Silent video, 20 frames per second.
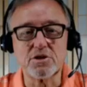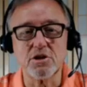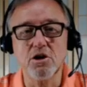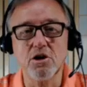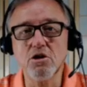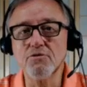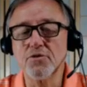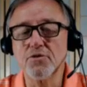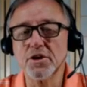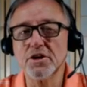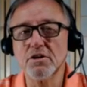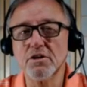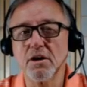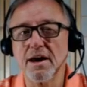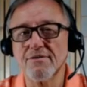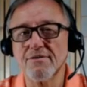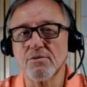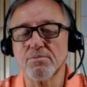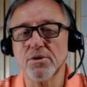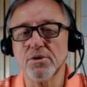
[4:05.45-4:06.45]
hopefully you'll
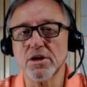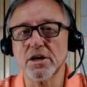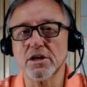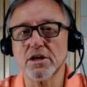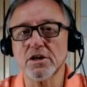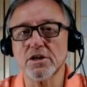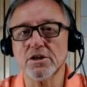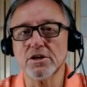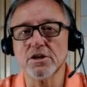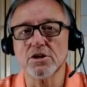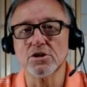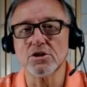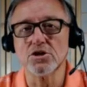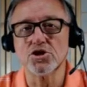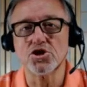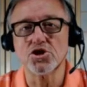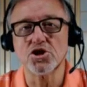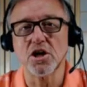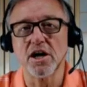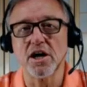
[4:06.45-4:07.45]
have a pretty good
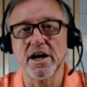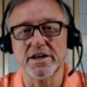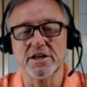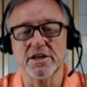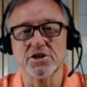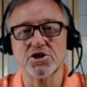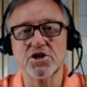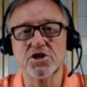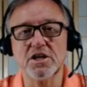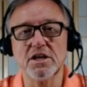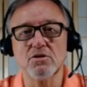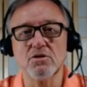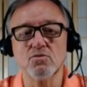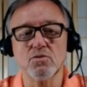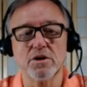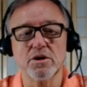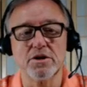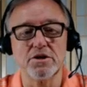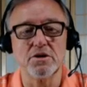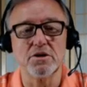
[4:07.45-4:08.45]
shot at seeing
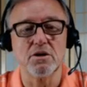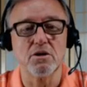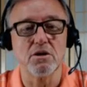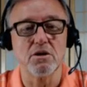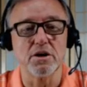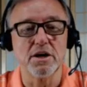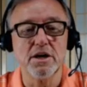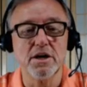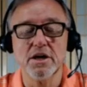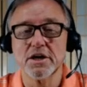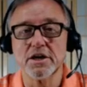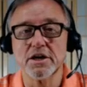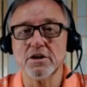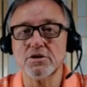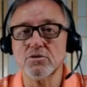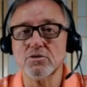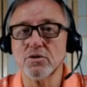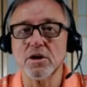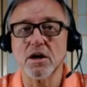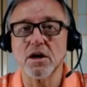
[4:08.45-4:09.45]
where you are.
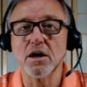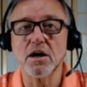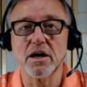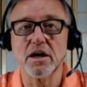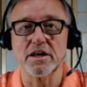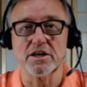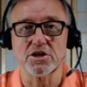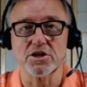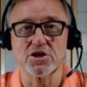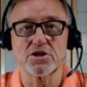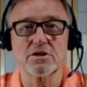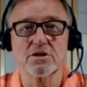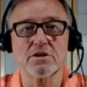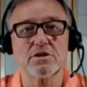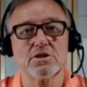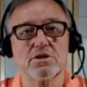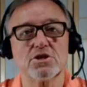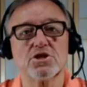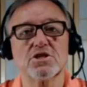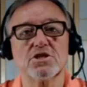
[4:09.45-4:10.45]
Do an honest
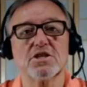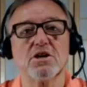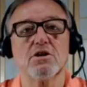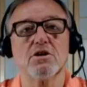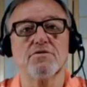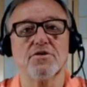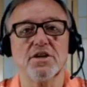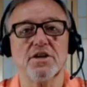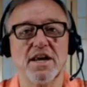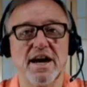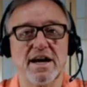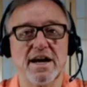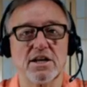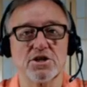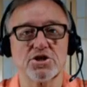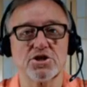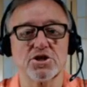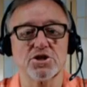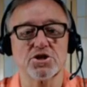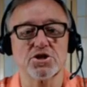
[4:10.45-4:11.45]

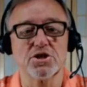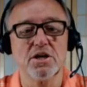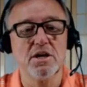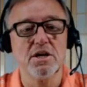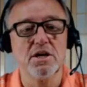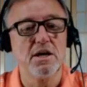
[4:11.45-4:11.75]
self-analysis.